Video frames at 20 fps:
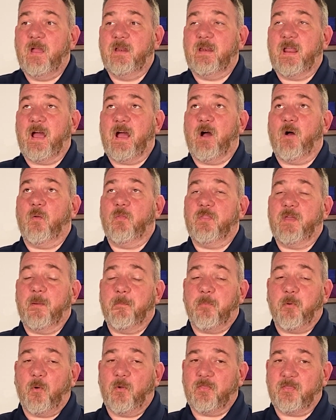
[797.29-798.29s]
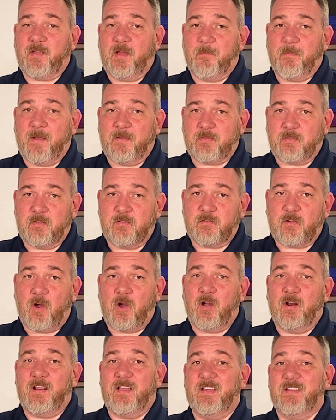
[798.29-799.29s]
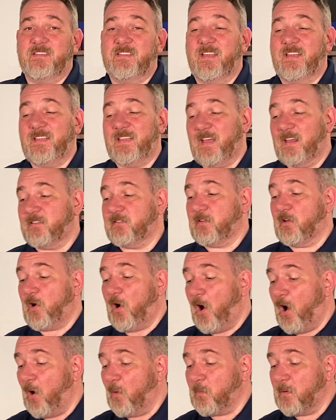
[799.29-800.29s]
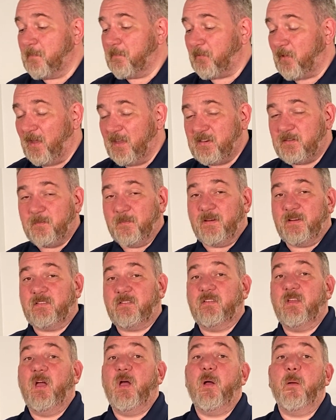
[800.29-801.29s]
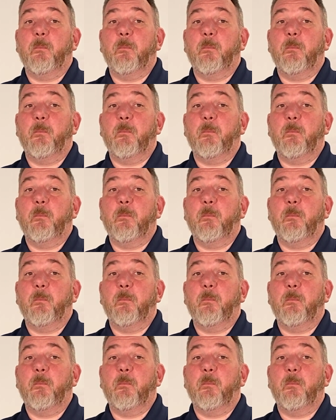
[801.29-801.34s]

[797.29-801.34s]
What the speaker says: Now, the important thing about this card is that yes, there are replacements,